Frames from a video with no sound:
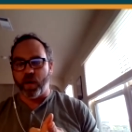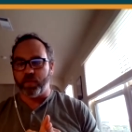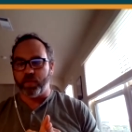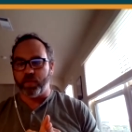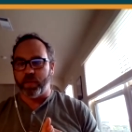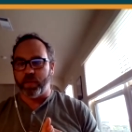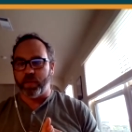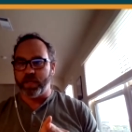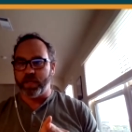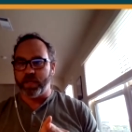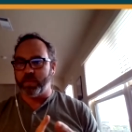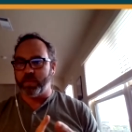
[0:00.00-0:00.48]
part
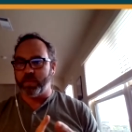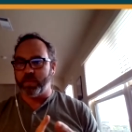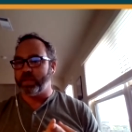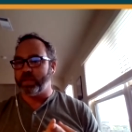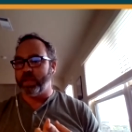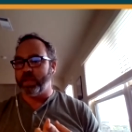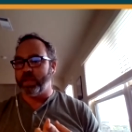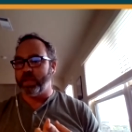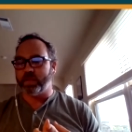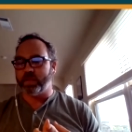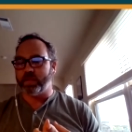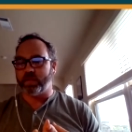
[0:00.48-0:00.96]

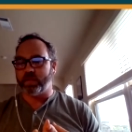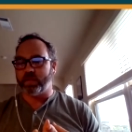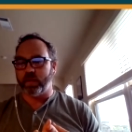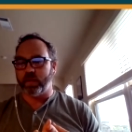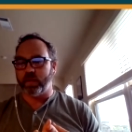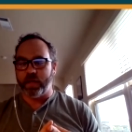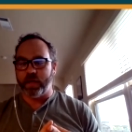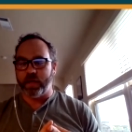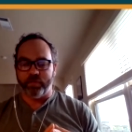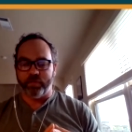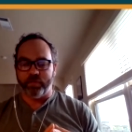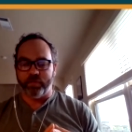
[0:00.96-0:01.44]
replacement and, and
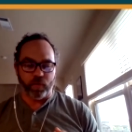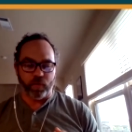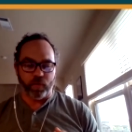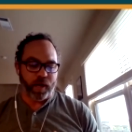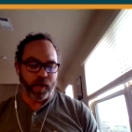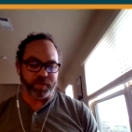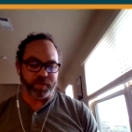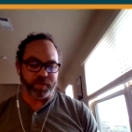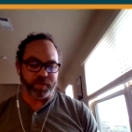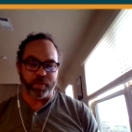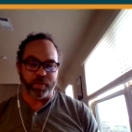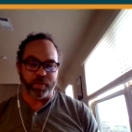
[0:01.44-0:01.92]
circulating
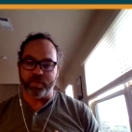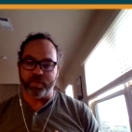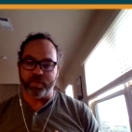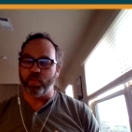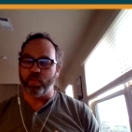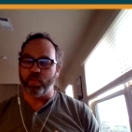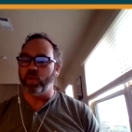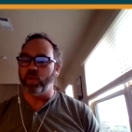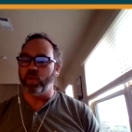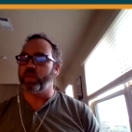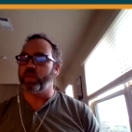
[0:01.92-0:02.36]
fluidized bed